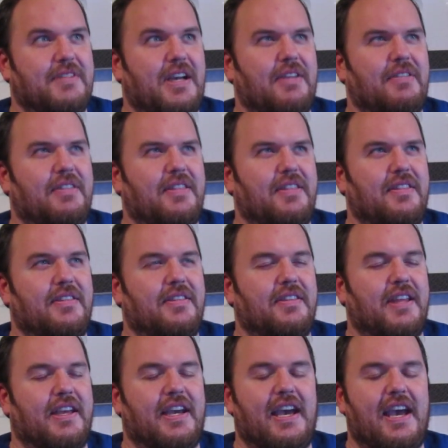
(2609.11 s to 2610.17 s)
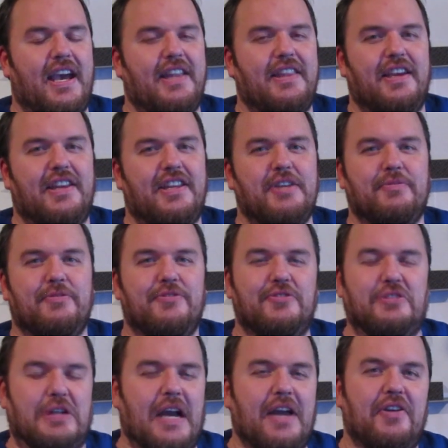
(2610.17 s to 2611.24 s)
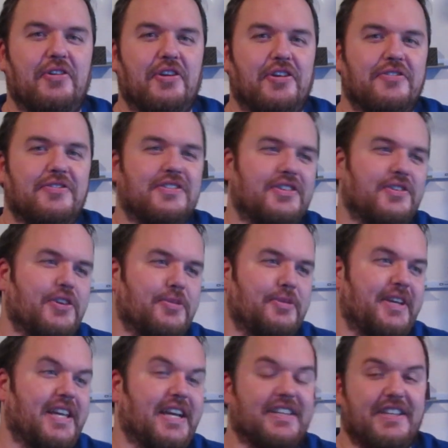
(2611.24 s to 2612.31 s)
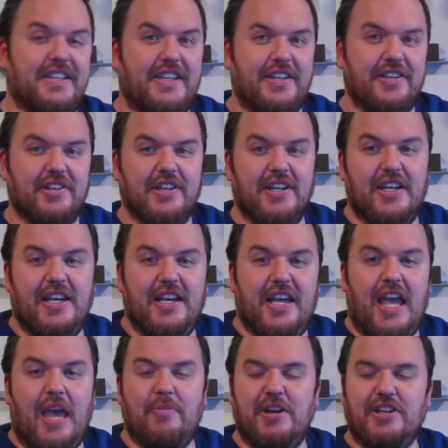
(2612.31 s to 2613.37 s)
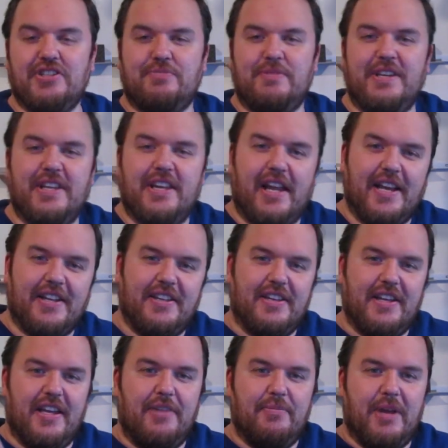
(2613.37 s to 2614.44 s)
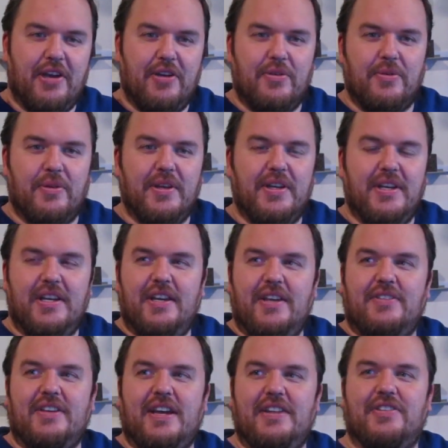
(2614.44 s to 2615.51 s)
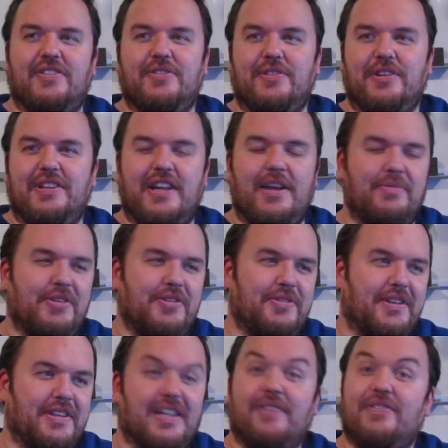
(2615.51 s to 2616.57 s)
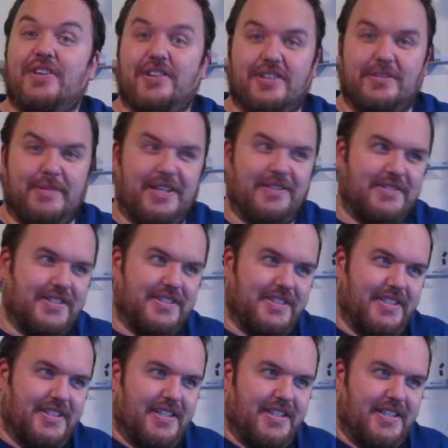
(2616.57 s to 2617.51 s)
I like I had the idea before. I don't know if it's going to be connected here. It might just be connected in my own side story that I'm doing that I've talked about.